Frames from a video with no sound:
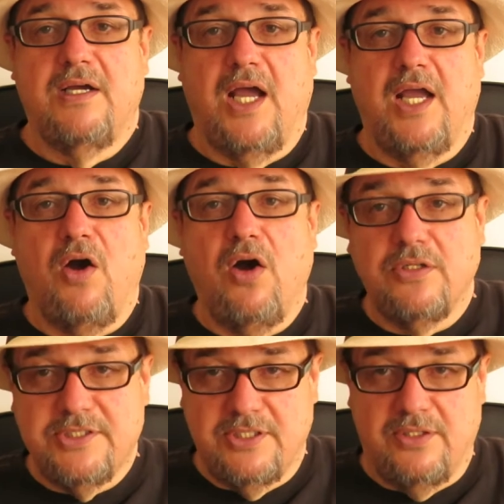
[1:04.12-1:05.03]
I
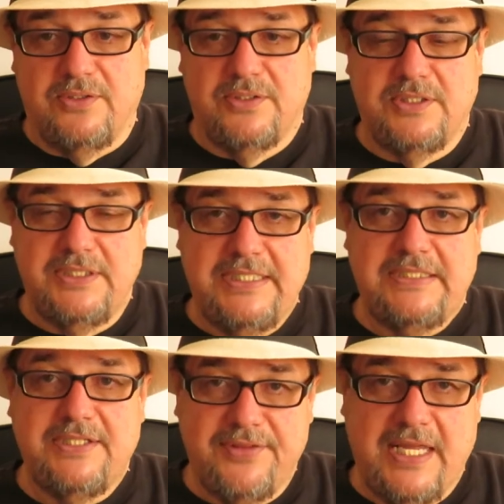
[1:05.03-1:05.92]
also
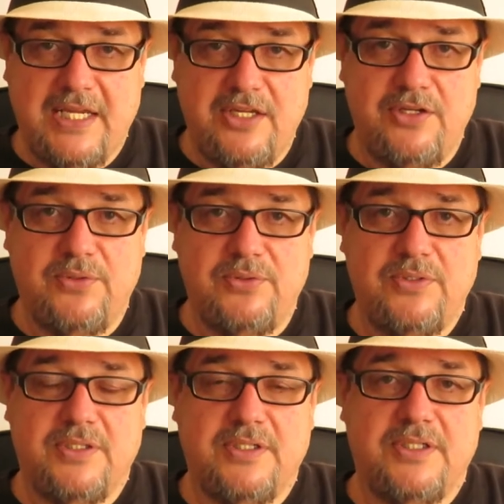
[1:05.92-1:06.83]
need to thank
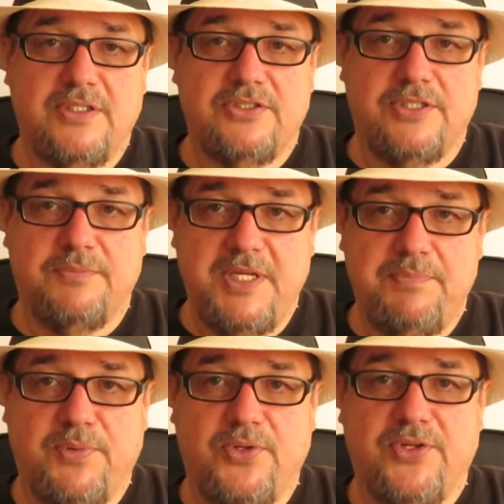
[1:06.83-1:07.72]
you to the
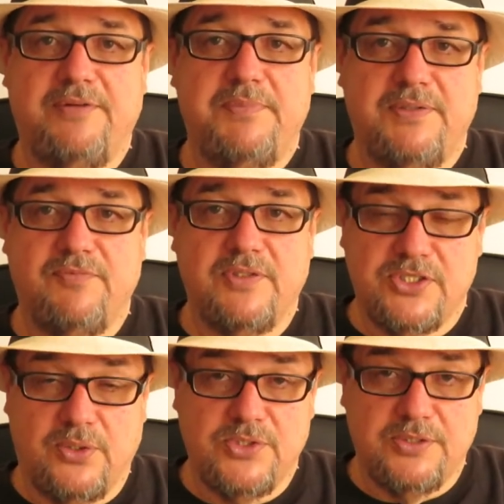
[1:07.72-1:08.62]
people that have been
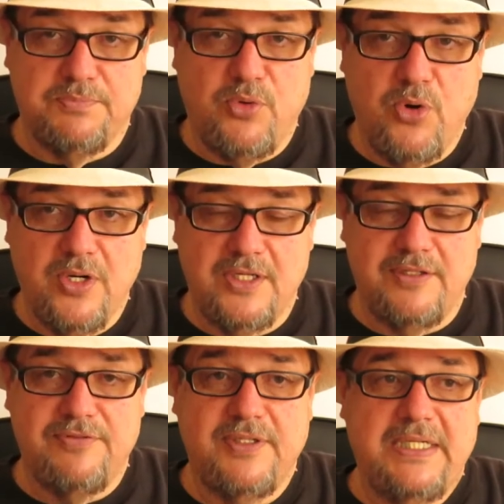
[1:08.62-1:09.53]
so
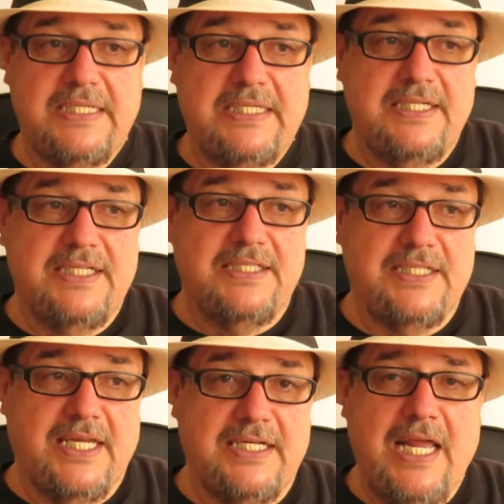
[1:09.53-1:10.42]
supportive in
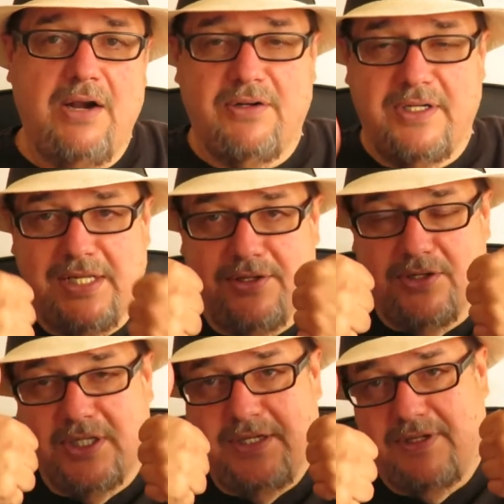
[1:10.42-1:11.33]
that not only
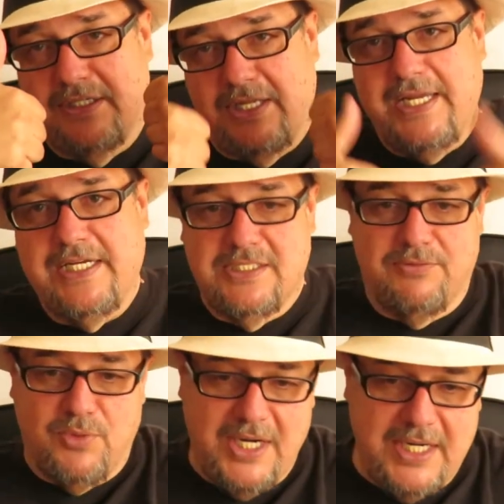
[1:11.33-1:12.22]
they're giving likes
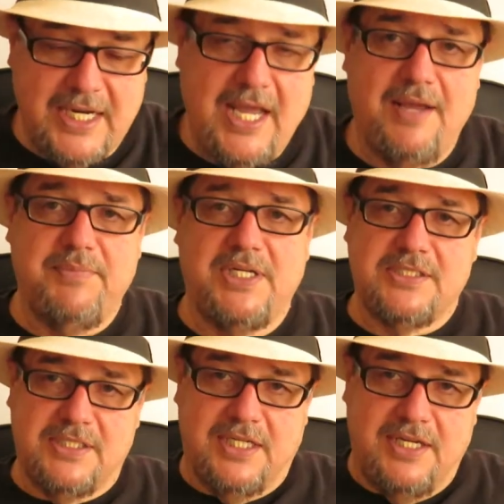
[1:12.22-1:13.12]
and writing
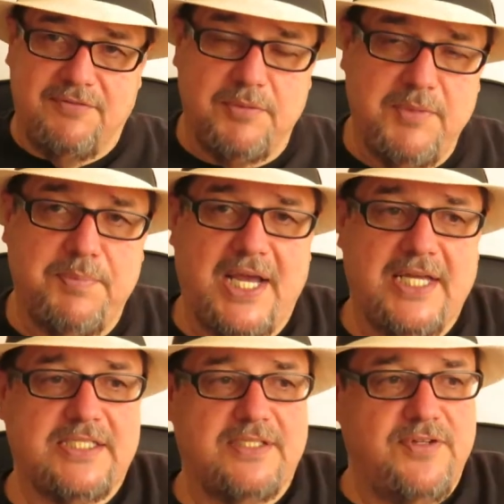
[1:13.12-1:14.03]
comments and giving me
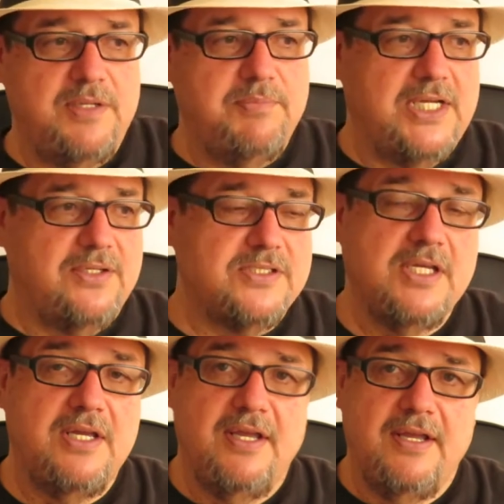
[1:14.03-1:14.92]
positive
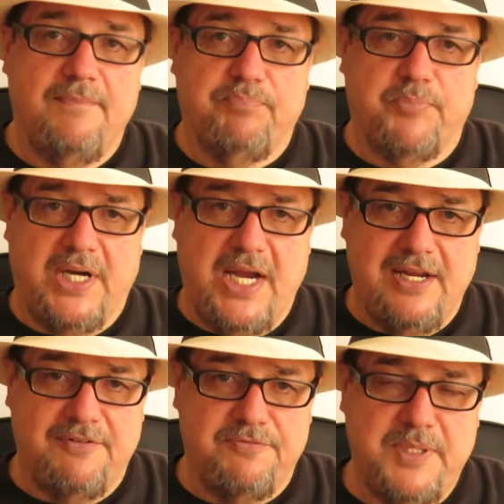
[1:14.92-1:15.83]
emails, but I
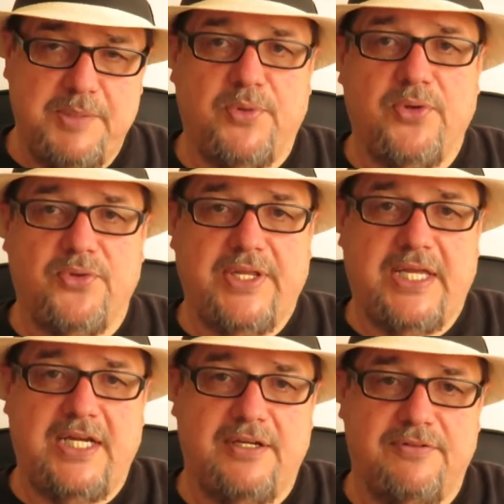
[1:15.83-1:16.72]
have people
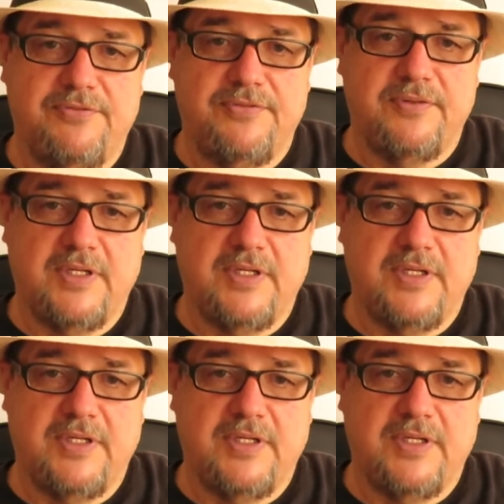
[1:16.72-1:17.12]
that have